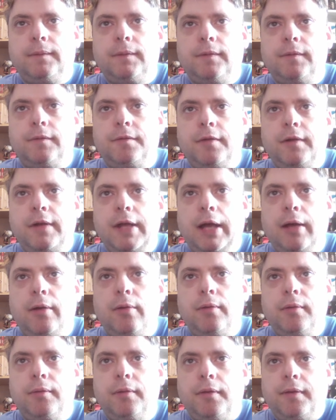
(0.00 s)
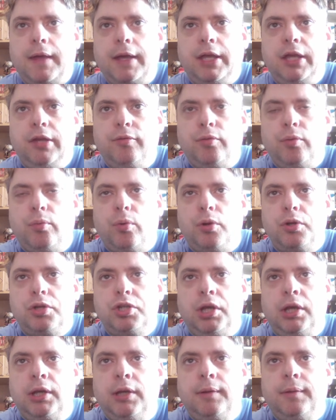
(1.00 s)
for now, thank you for
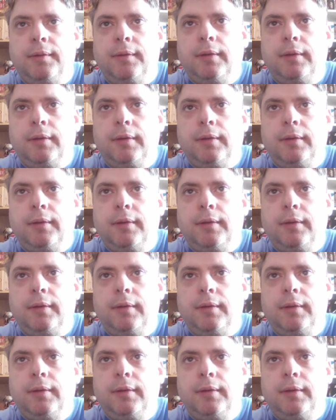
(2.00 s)
watching.